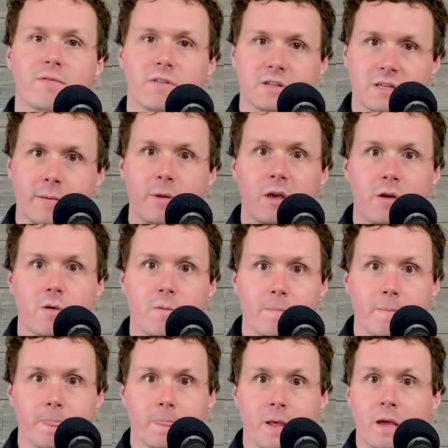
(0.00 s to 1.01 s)
For some of you,
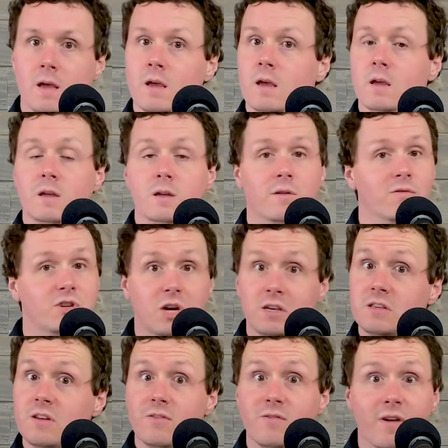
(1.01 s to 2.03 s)
you've
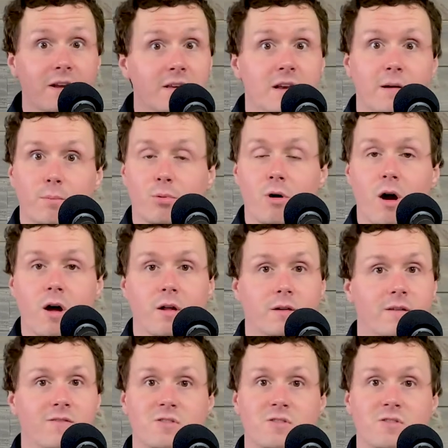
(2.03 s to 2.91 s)
just invented a product,